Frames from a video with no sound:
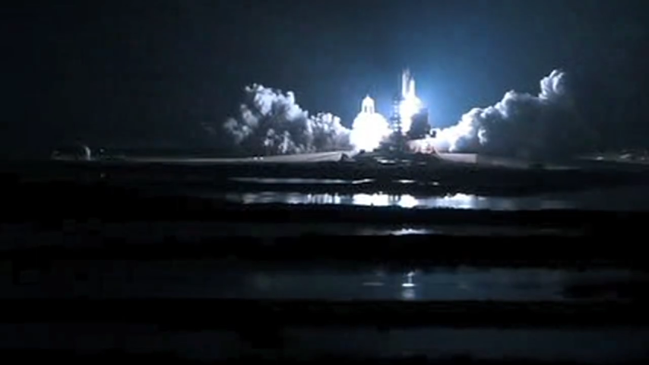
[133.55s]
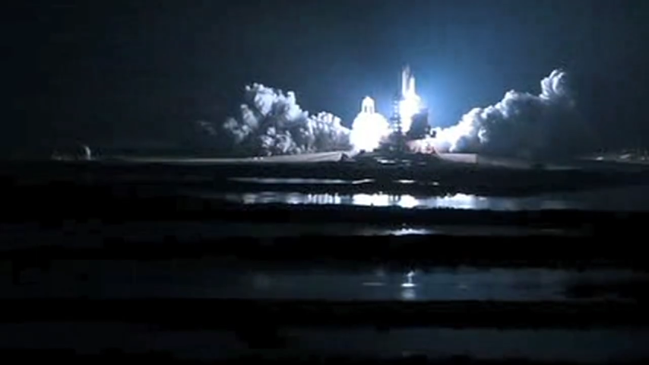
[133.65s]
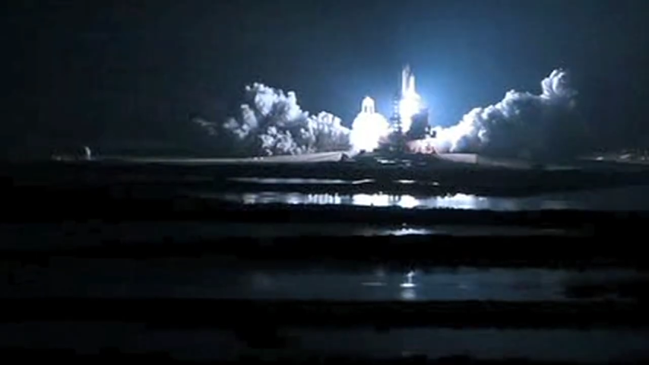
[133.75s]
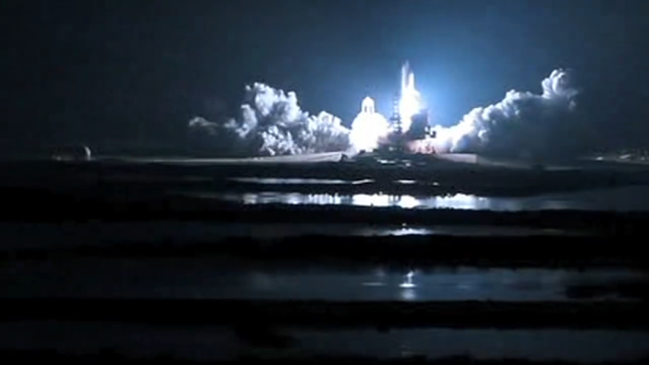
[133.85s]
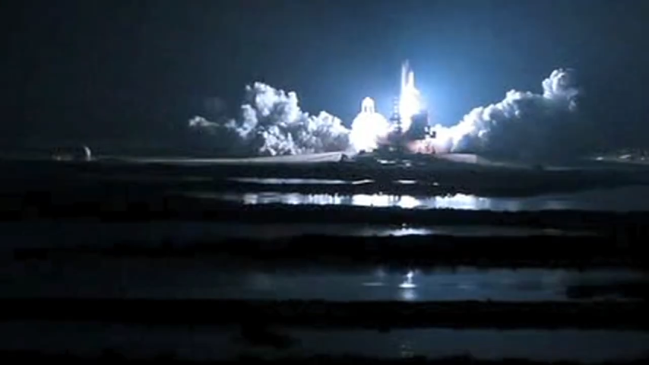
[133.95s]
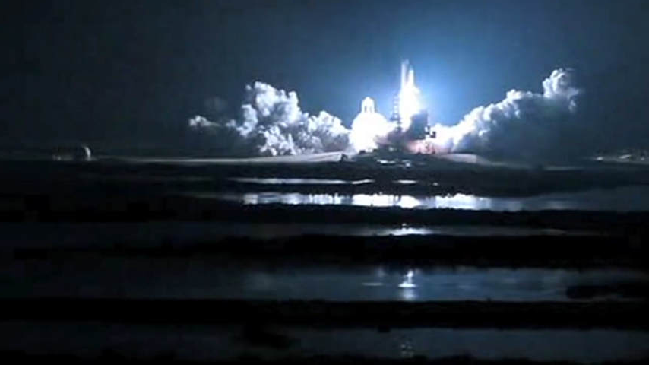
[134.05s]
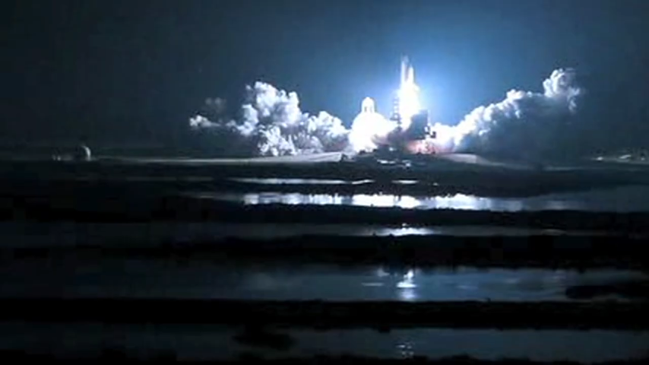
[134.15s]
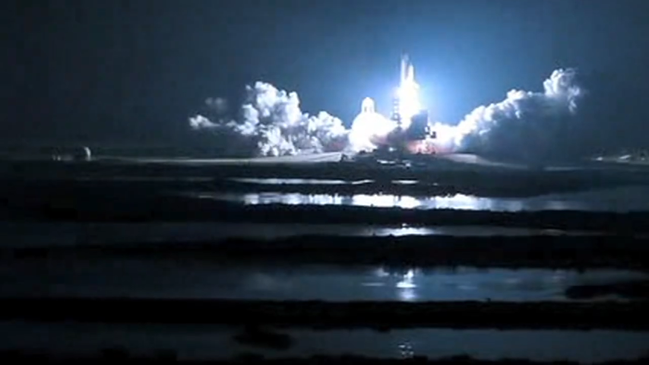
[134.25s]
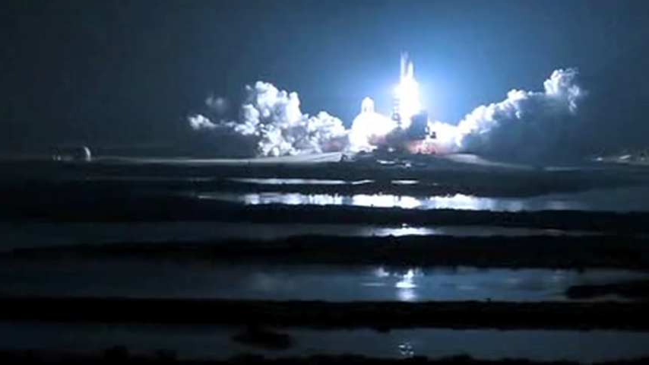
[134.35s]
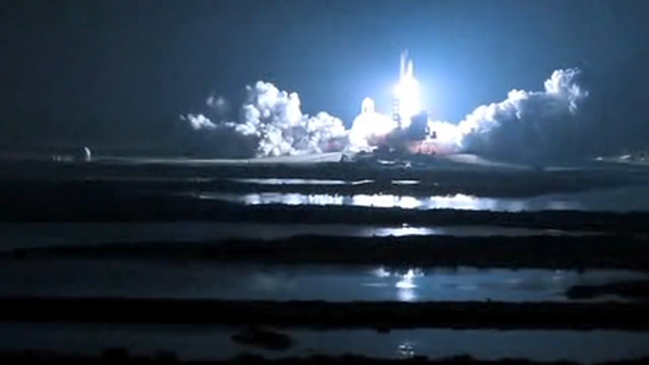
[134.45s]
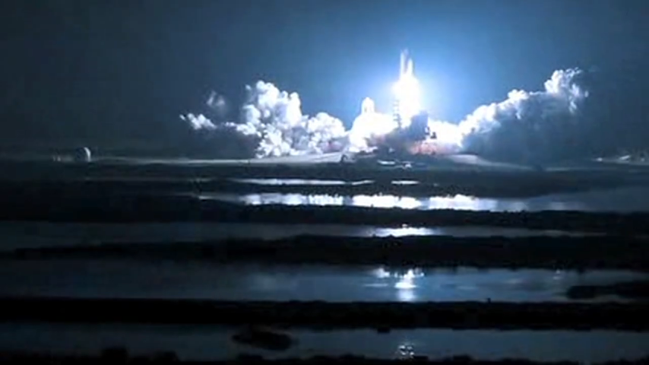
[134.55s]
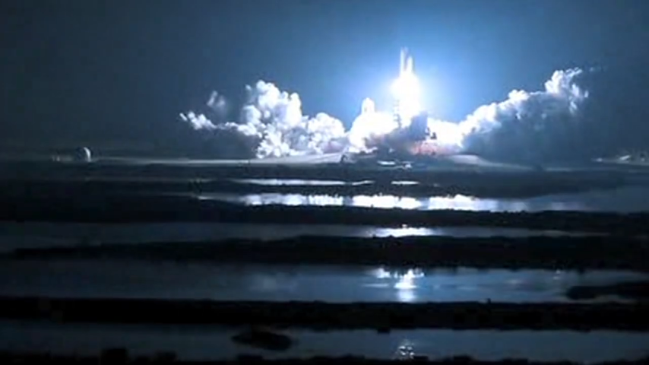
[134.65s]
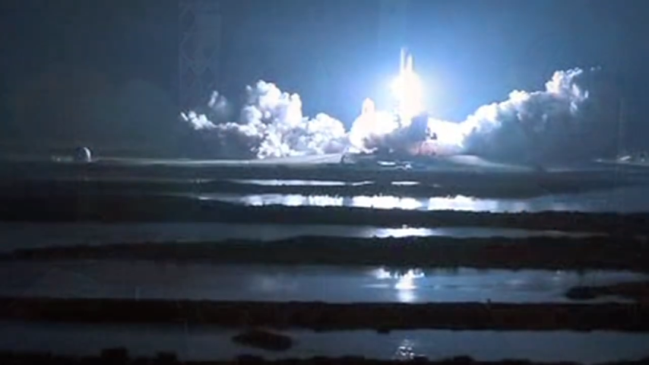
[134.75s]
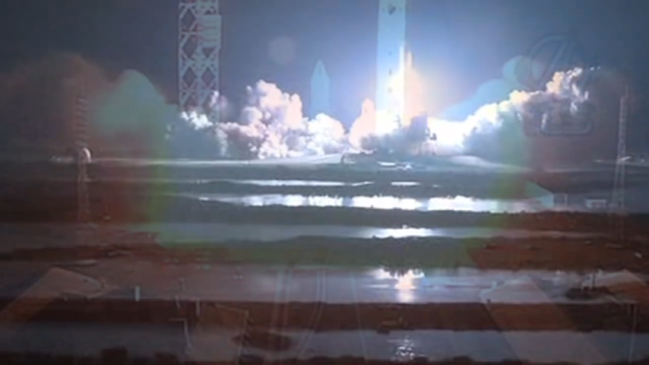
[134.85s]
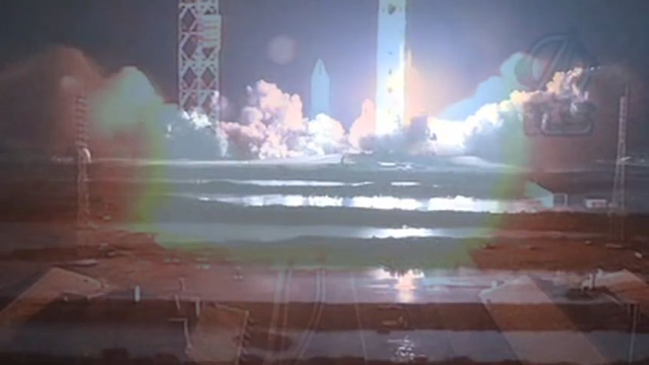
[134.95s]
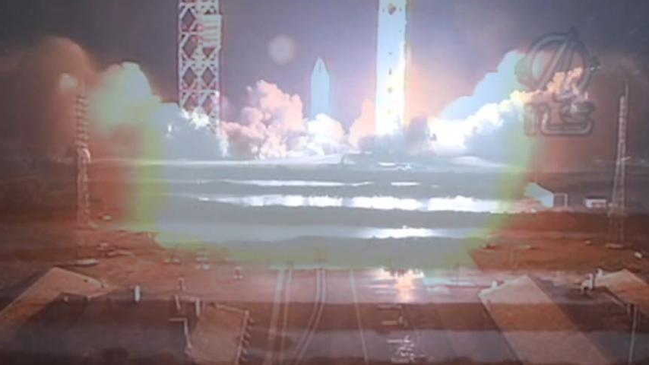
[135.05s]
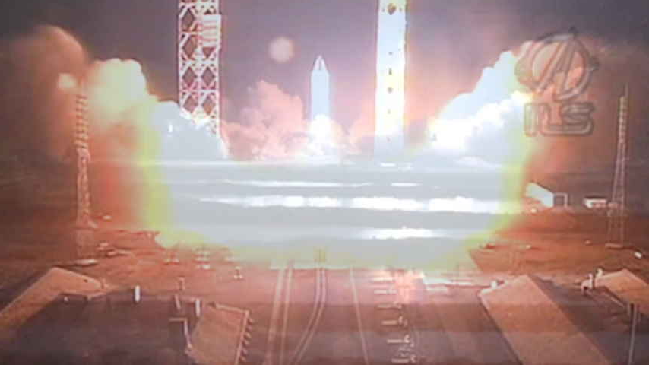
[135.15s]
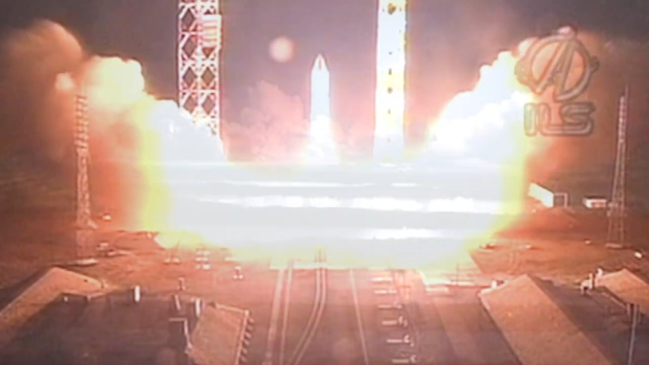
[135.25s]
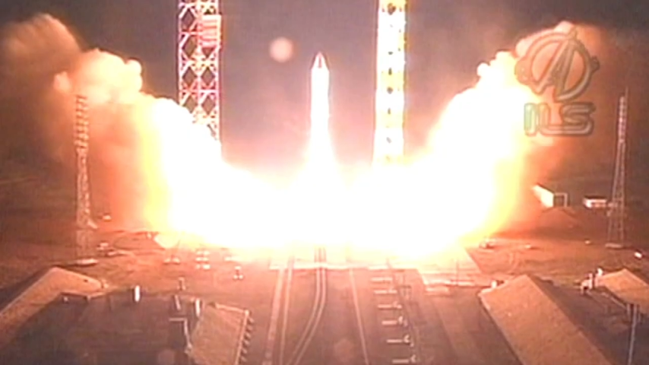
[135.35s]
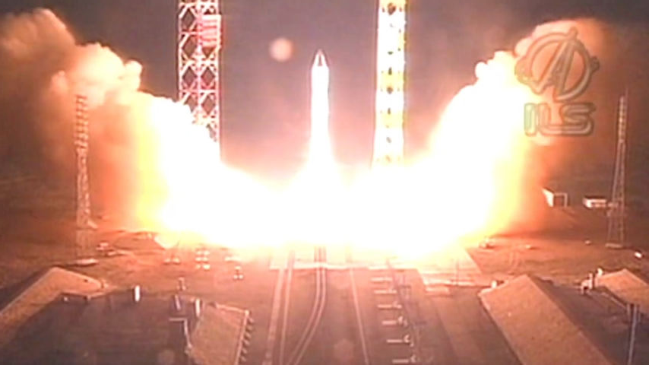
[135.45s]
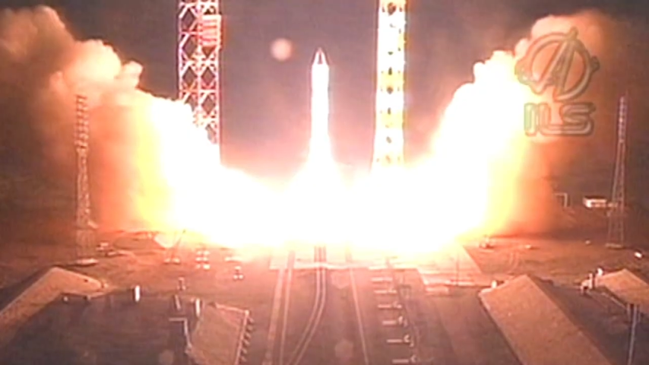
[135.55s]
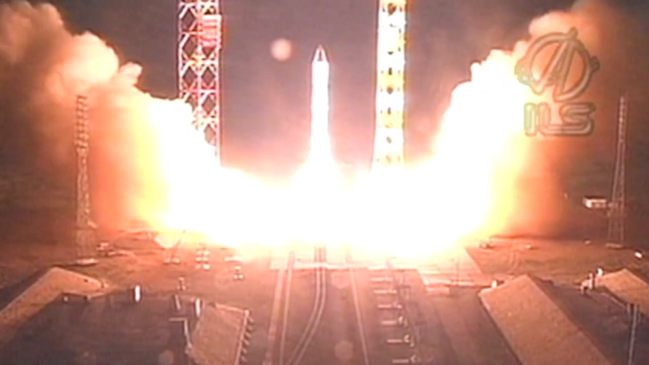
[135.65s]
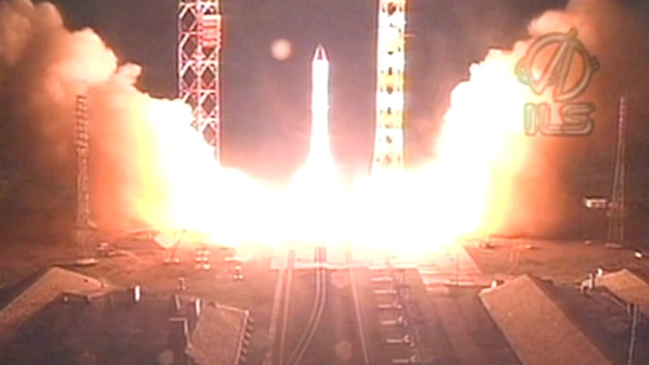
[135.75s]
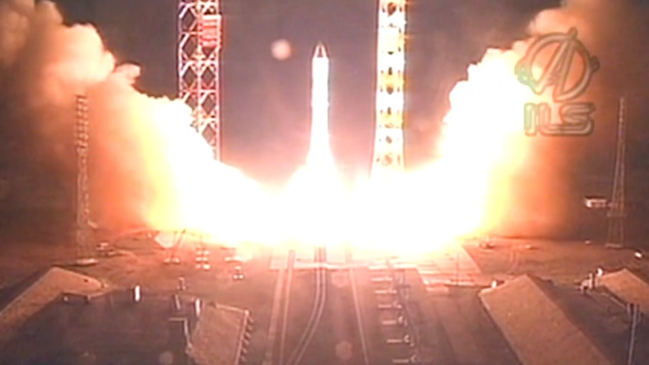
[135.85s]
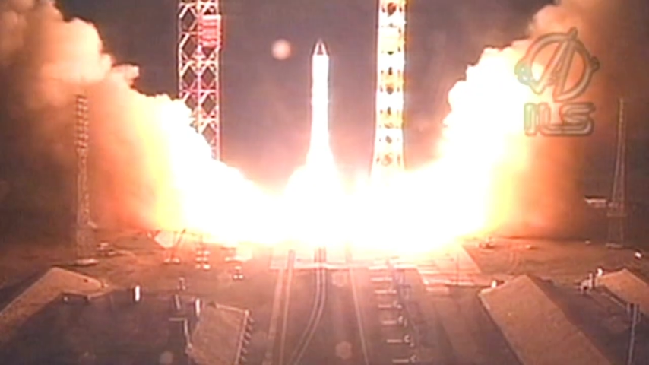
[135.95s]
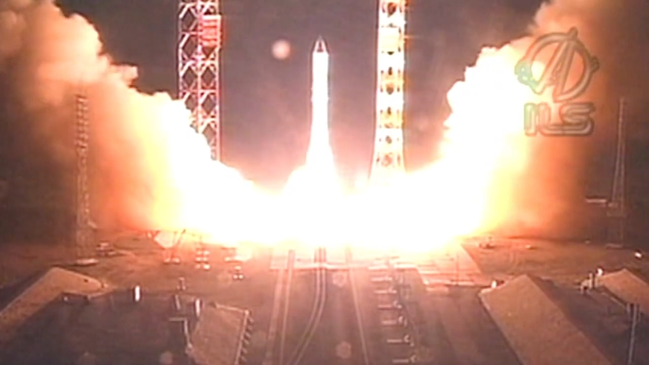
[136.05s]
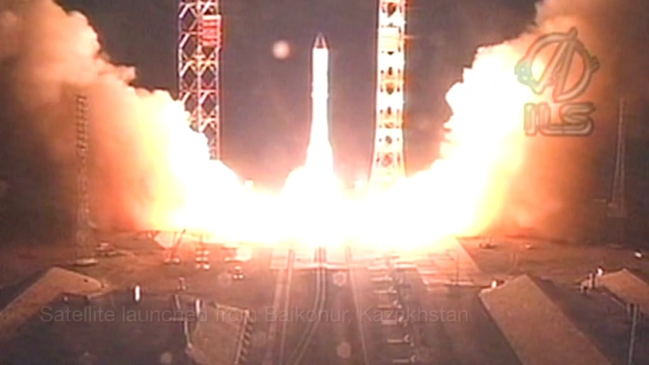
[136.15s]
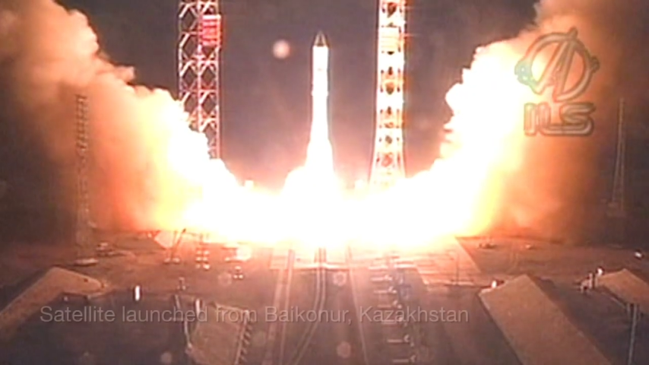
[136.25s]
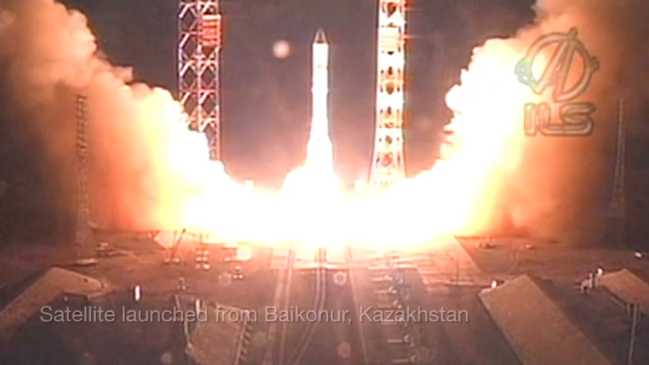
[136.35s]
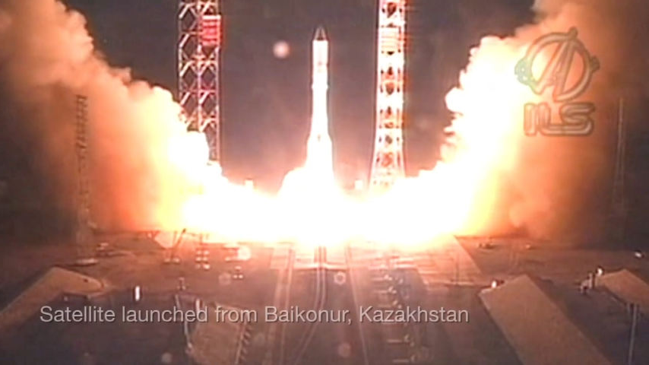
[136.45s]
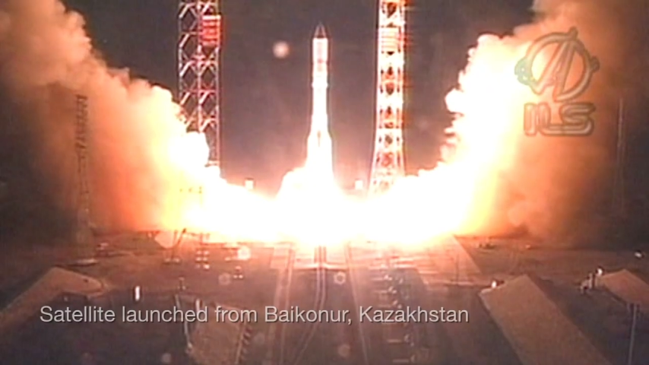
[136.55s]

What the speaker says: [unreadable: no face in view]